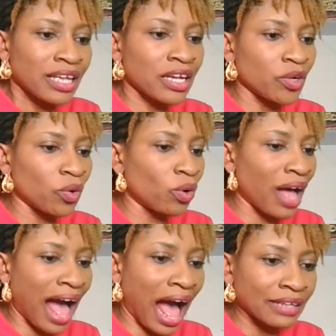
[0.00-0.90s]
you know,
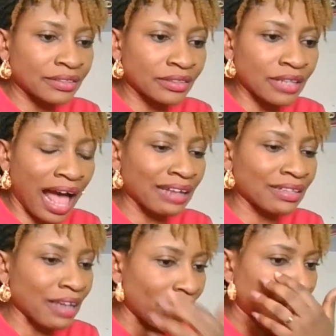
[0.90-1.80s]
and
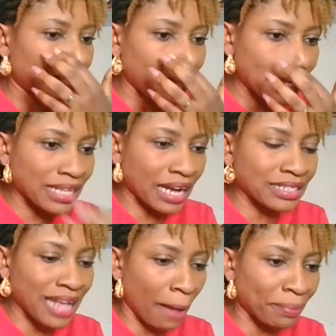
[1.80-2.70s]
there are things that
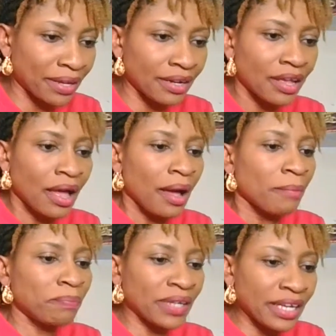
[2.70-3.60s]
is happening,
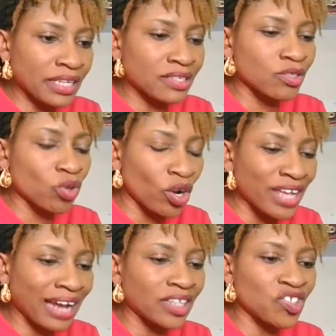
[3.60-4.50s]
please, no
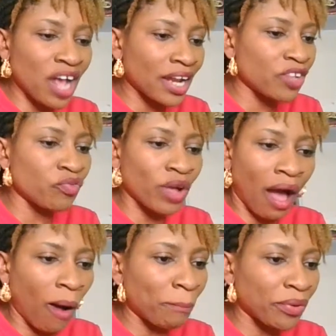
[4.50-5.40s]
yelling challenge will
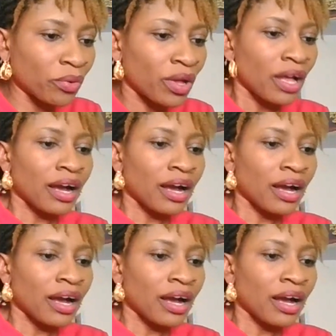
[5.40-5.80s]
help you.